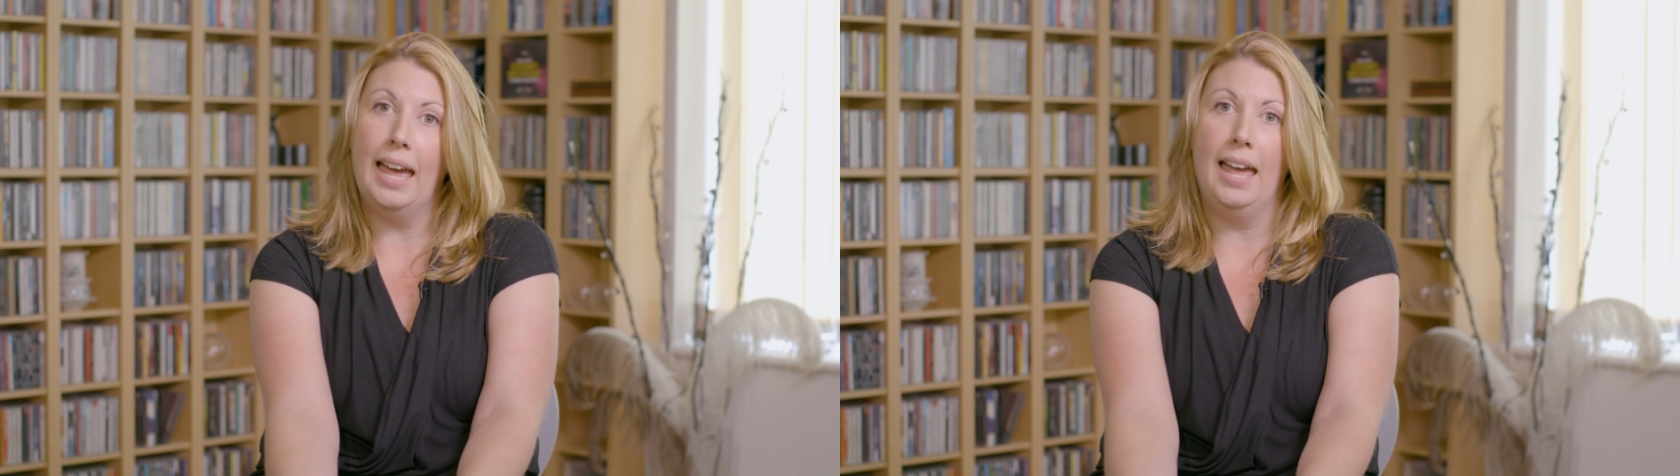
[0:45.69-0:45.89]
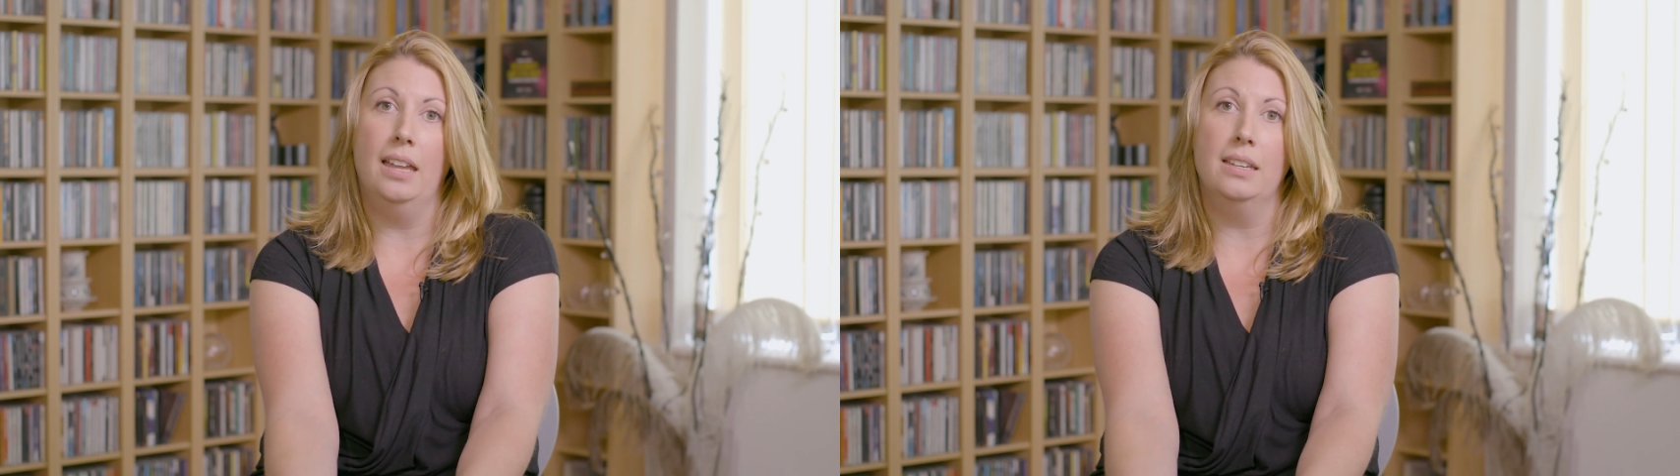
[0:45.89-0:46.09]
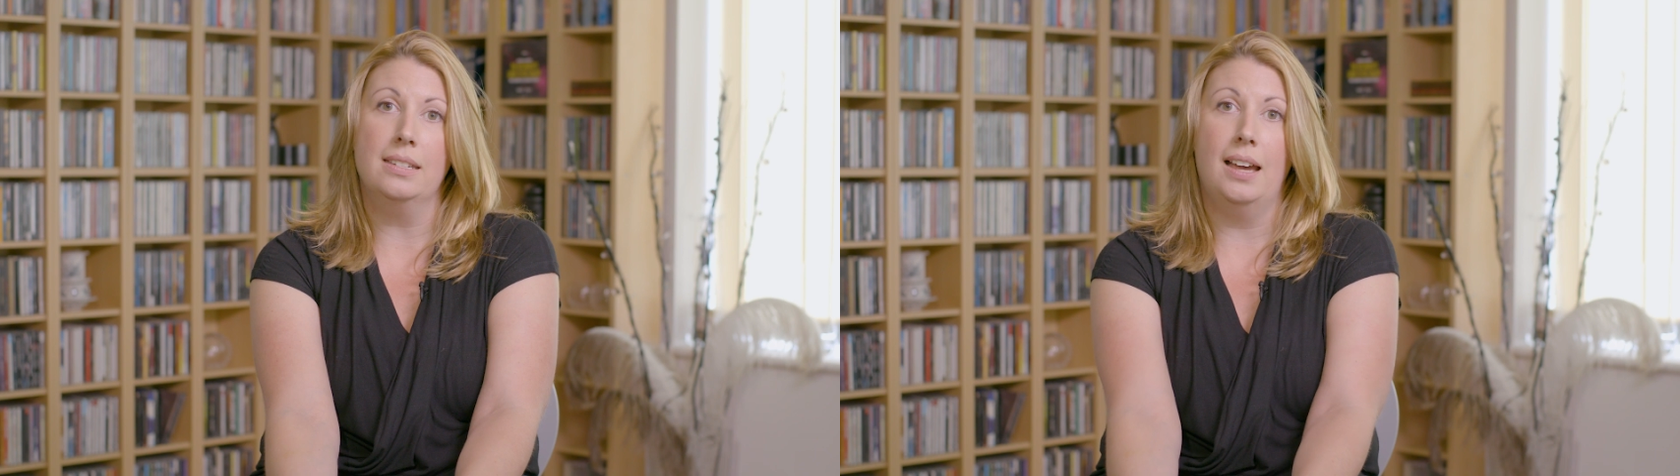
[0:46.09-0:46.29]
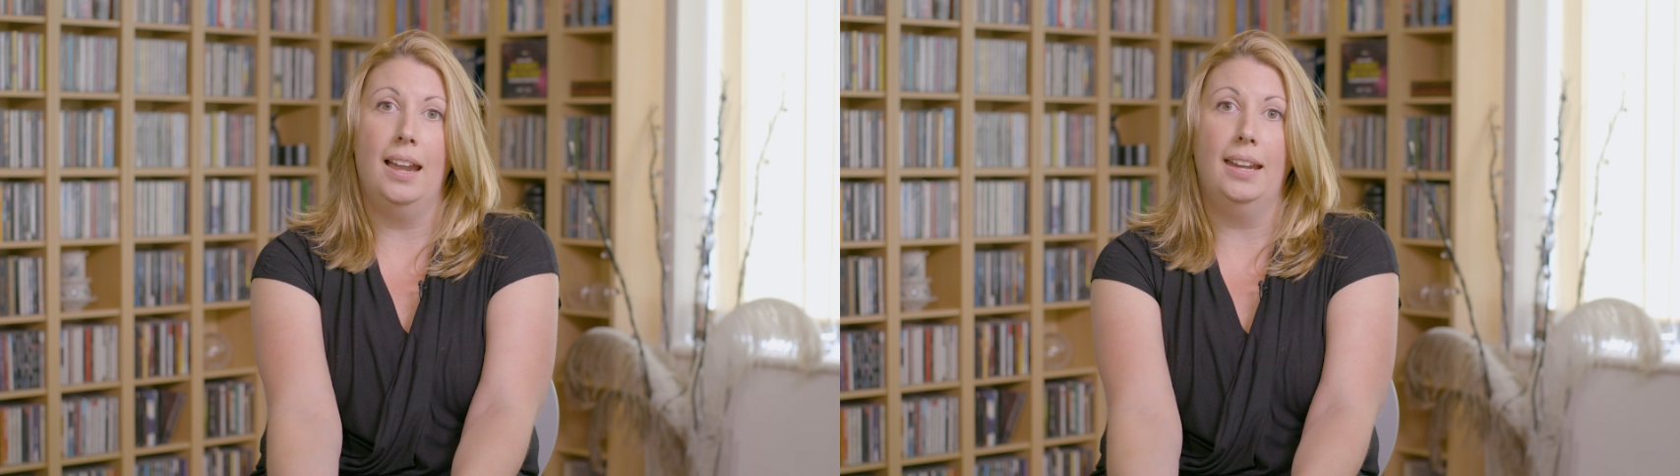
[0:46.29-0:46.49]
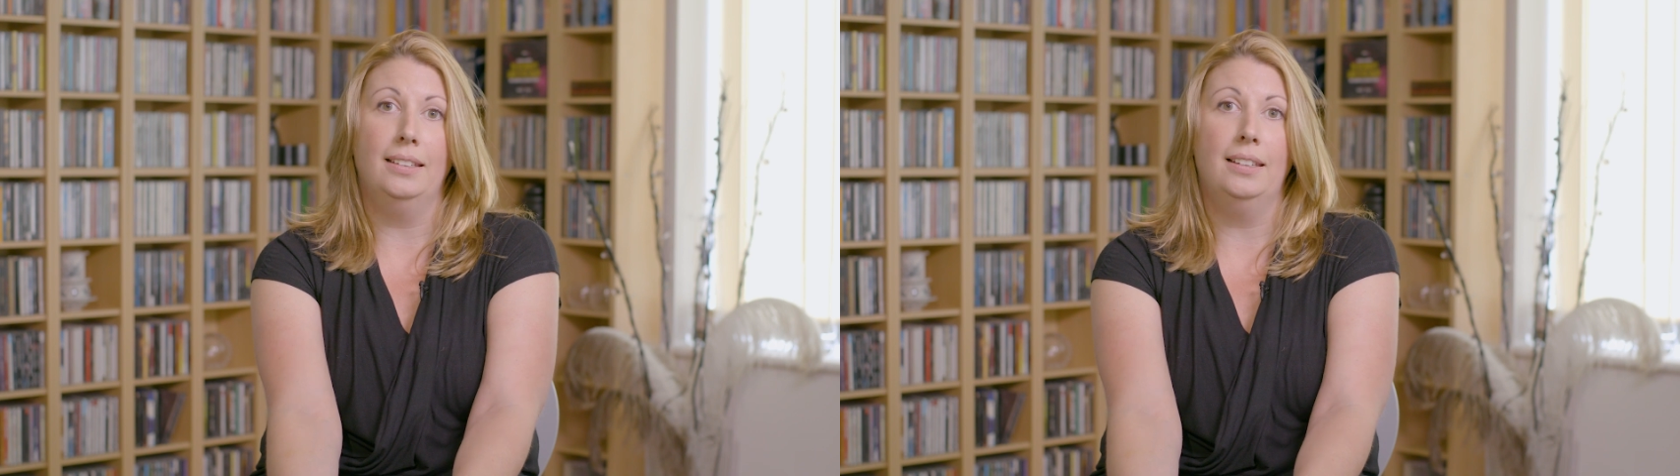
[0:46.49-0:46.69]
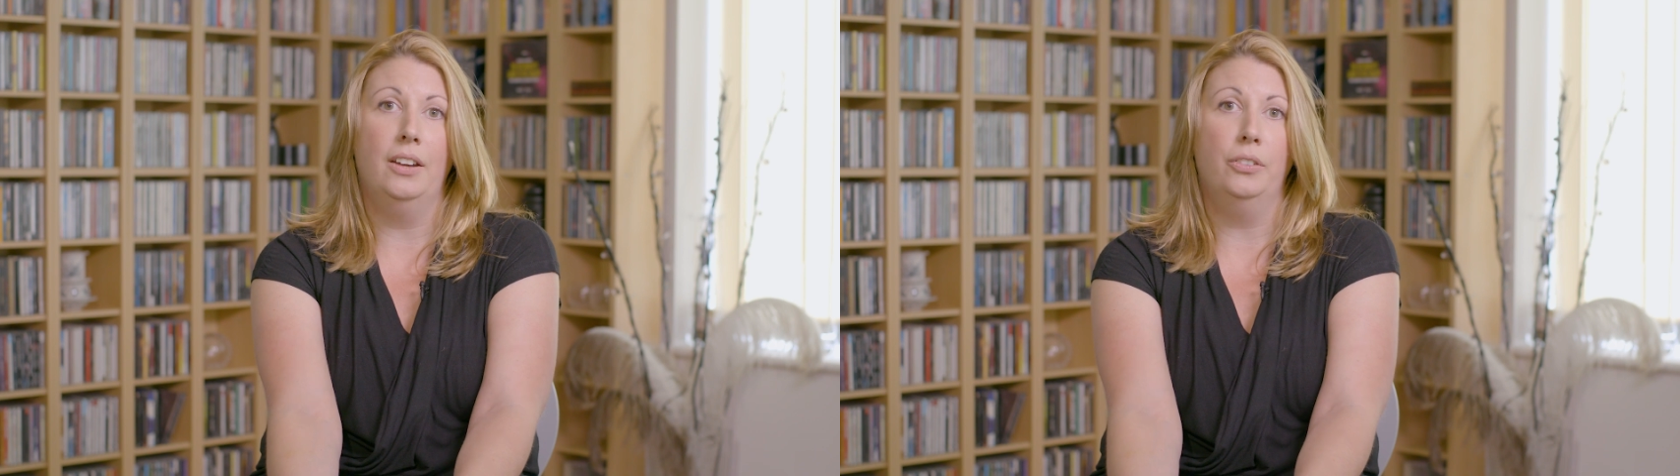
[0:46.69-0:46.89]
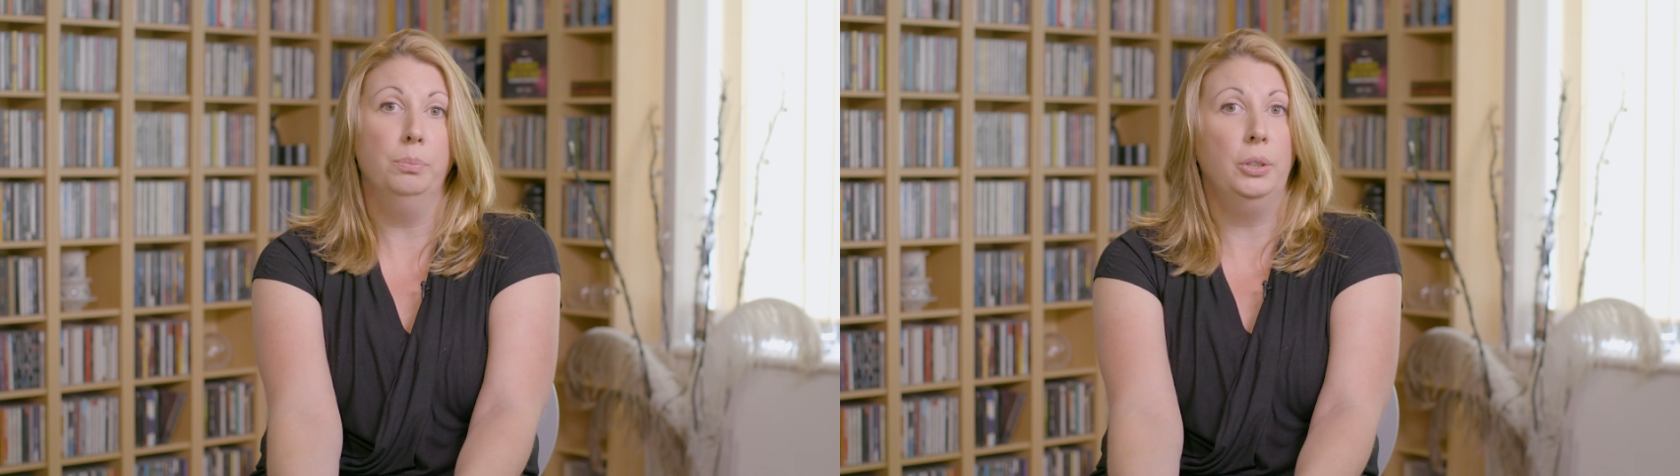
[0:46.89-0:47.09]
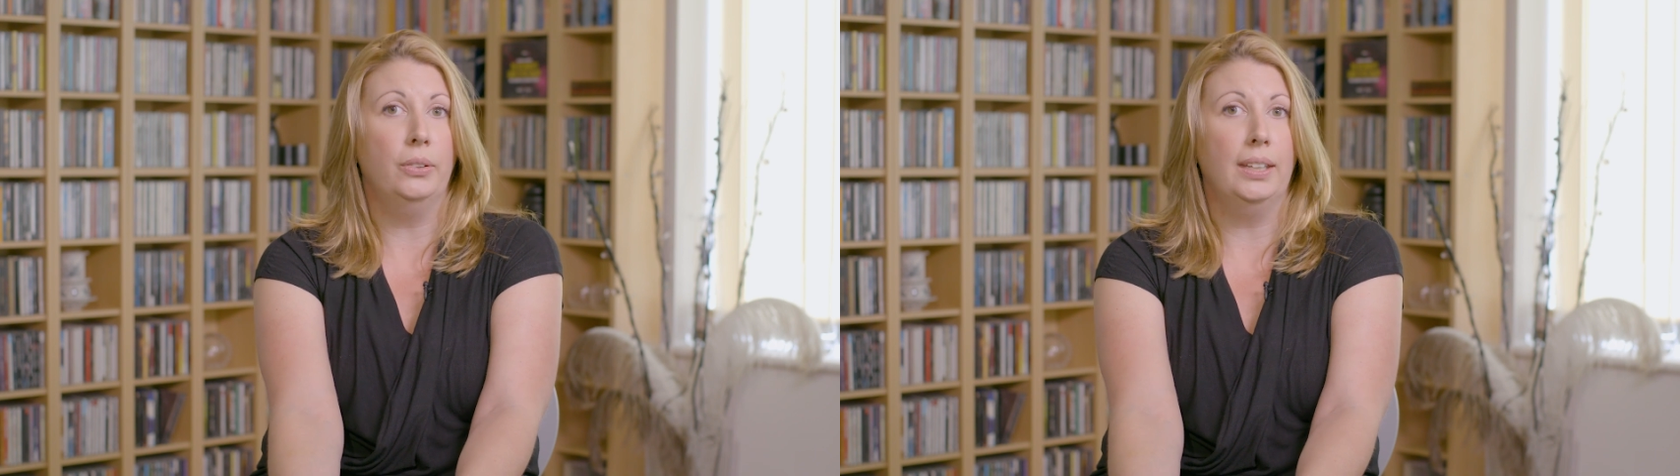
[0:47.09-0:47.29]
and I love
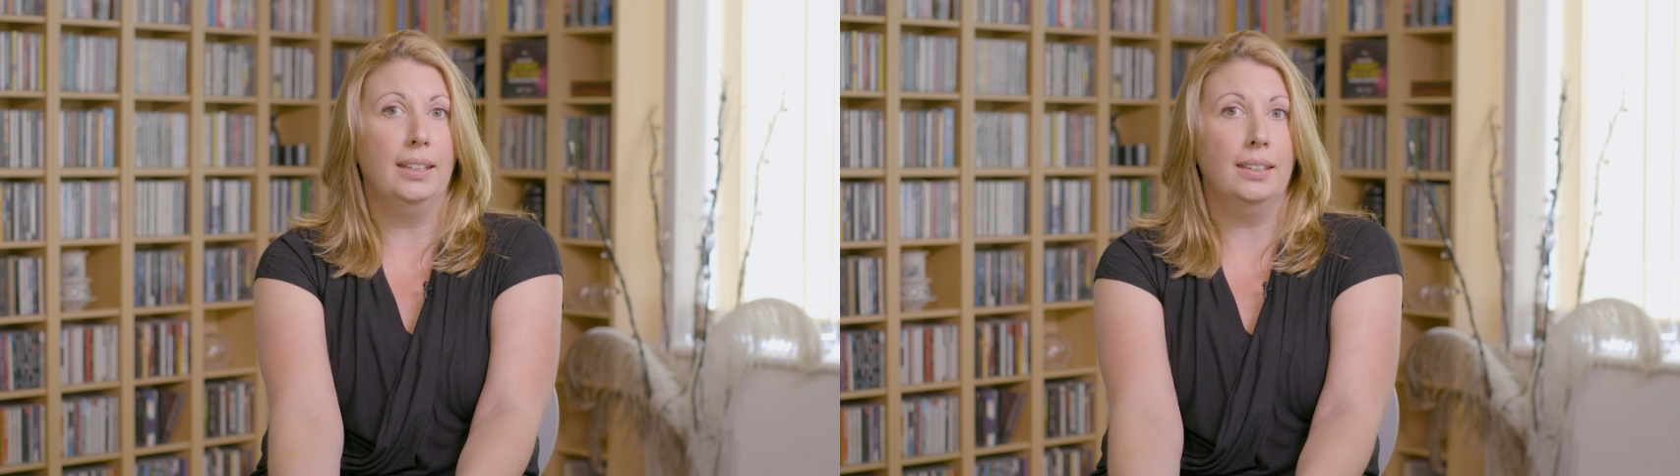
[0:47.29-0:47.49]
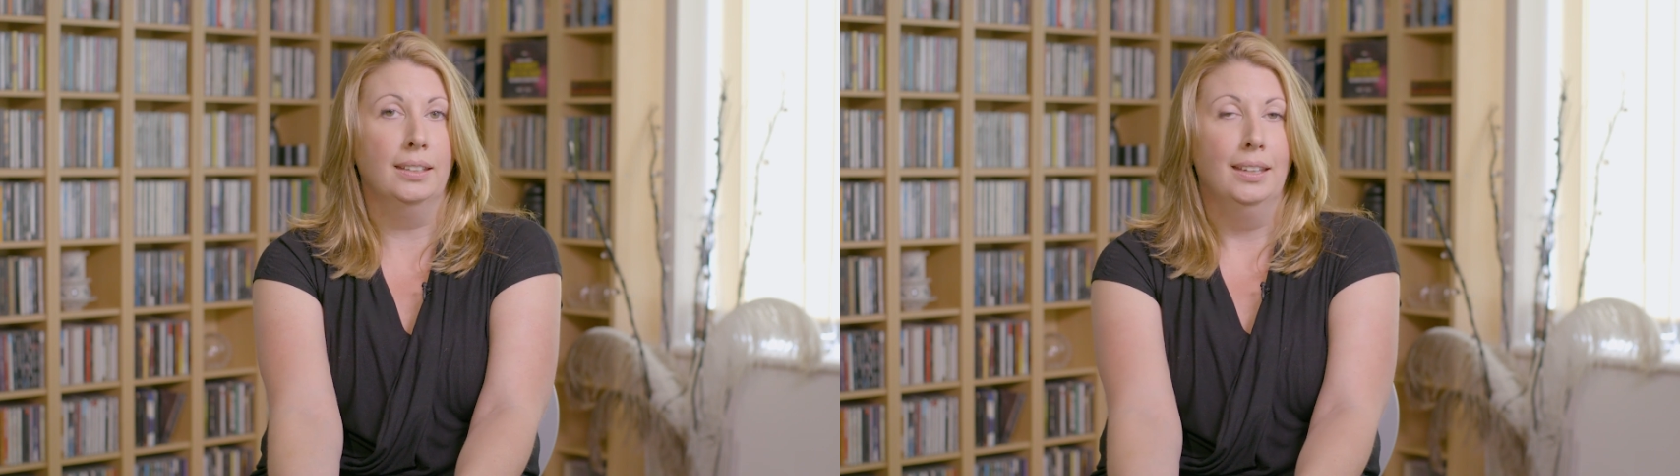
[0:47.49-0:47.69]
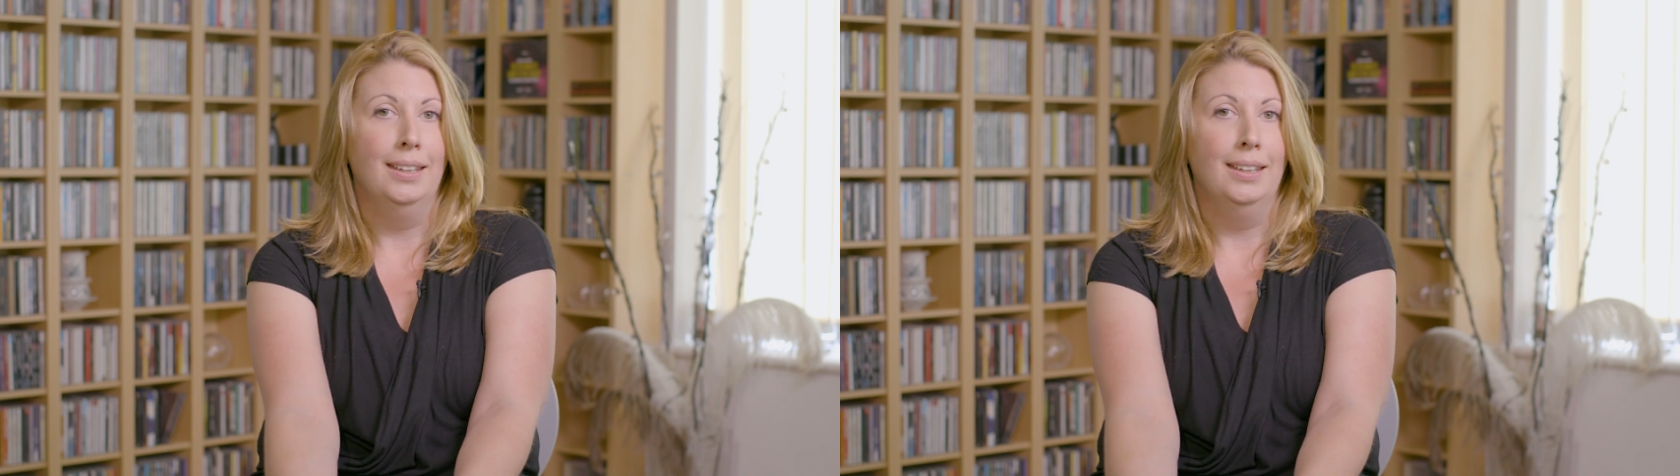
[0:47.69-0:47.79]
music.